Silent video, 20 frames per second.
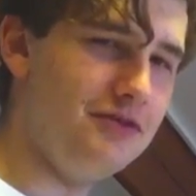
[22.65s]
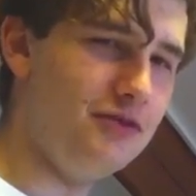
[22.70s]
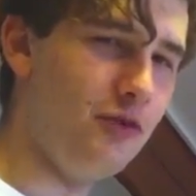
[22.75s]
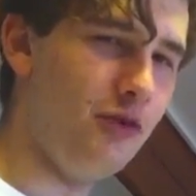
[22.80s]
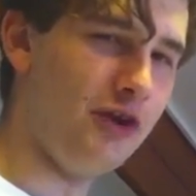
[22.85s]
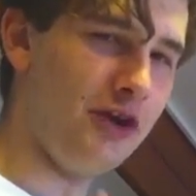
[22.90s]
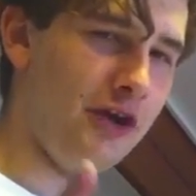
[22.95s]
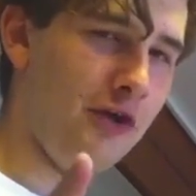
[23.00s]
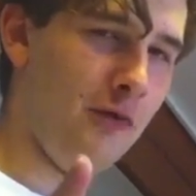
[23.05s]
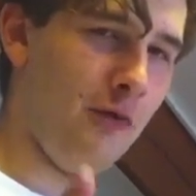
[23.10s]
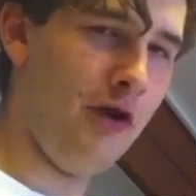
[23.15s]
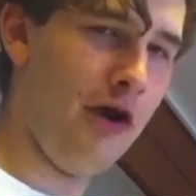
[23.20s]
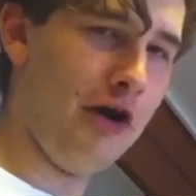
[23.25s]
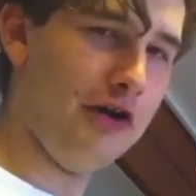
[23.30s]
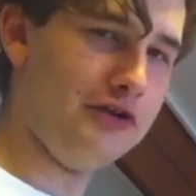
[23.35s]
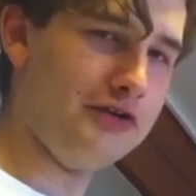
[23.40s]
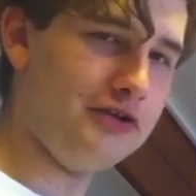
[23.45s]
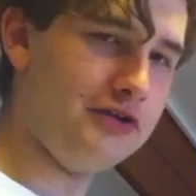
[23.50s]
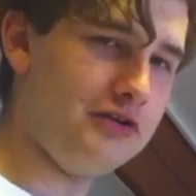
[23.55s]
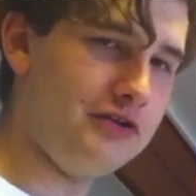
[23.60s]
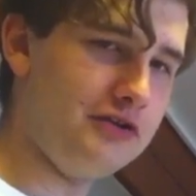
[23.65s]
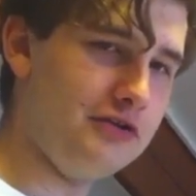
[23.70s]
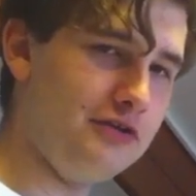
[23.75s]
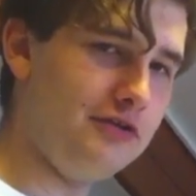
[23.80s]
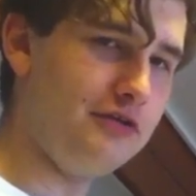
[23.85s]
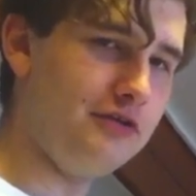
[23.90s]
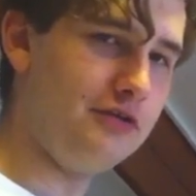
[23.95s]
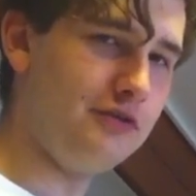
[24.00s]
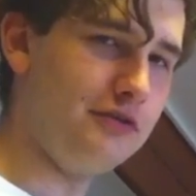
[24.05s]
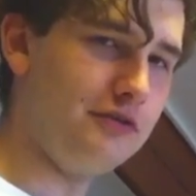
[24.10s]
You will get a watch.
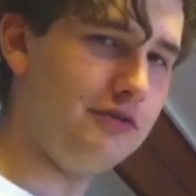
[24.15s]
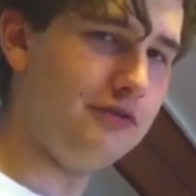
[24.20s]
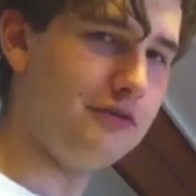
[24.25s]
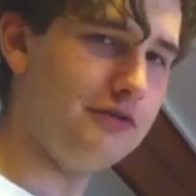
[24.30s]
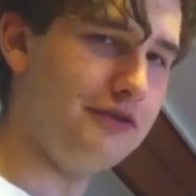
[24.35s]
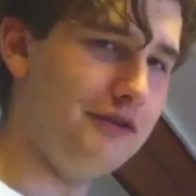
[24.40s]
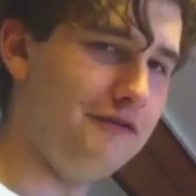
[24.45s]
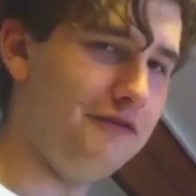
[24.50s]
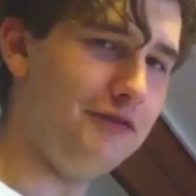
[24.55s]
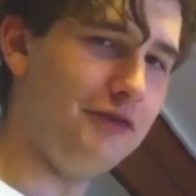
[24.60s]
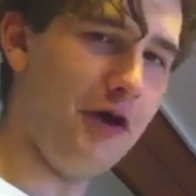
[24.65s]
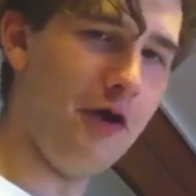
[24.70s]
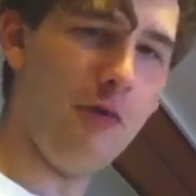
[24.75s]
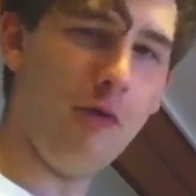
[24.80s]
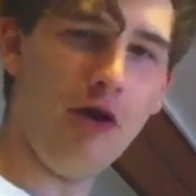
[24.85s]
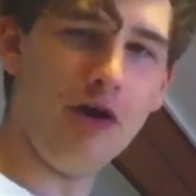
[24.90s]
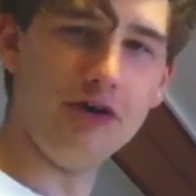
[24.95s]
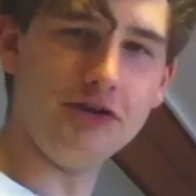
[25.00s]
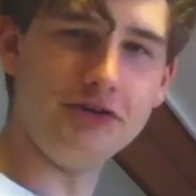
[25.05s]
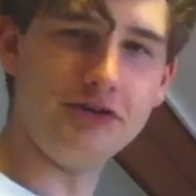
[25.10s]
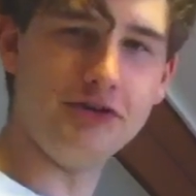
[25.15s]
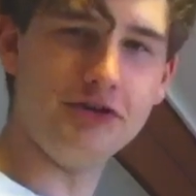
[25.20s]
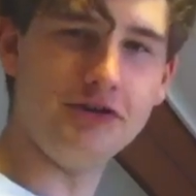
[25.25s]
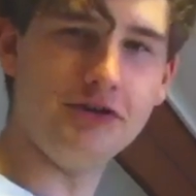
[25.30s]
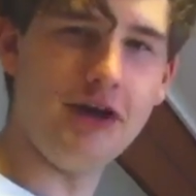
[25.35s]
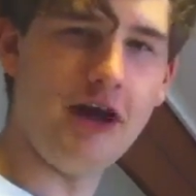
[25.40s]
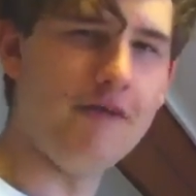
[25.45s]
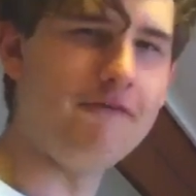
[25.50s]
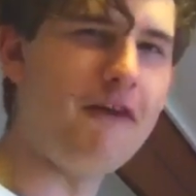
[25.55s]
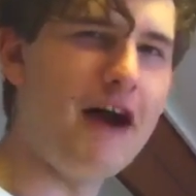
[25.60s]
And if you don't watch,
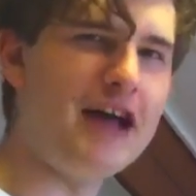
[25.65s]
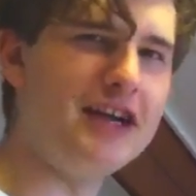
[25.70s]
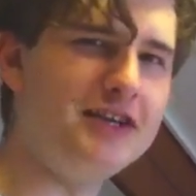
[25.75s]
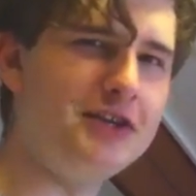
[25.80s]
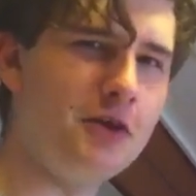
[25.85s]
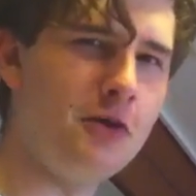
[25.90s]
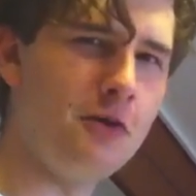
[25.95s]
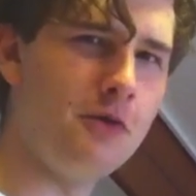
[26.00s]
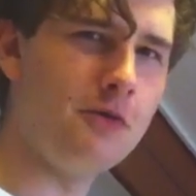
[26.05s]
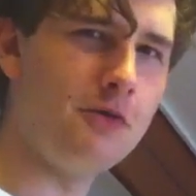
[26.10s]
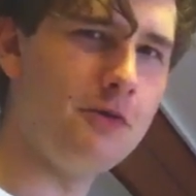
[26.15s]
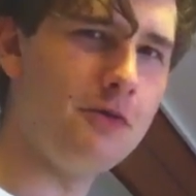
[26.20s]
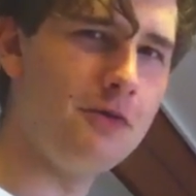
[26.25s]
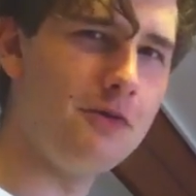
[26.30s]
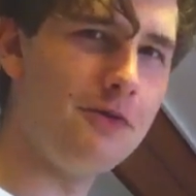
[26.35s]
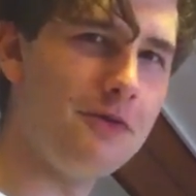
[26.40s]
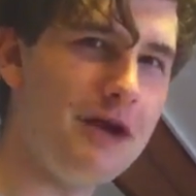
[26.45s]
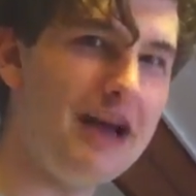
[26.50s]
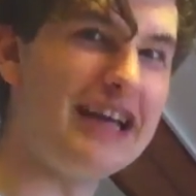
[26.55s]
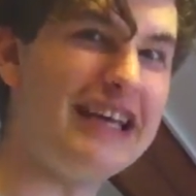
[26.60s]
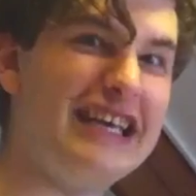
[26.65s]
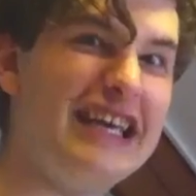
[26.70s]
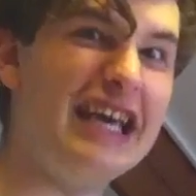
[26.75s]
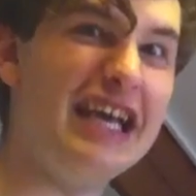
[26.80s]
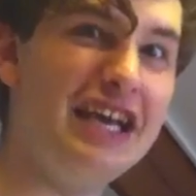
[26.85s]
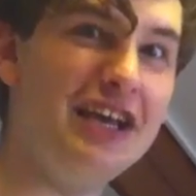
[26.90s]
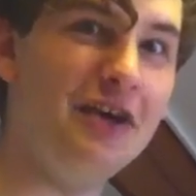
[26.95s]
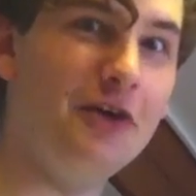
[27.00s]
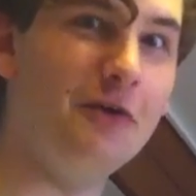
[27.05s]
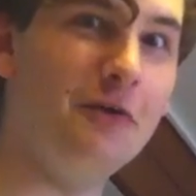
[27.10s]
I'll find you and
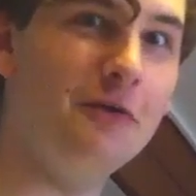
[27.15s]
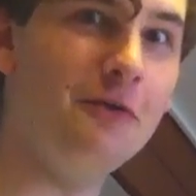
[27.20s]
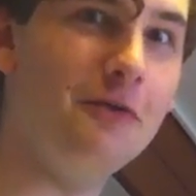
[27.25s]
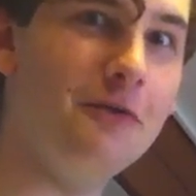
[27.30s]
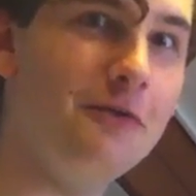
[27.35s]
kill you.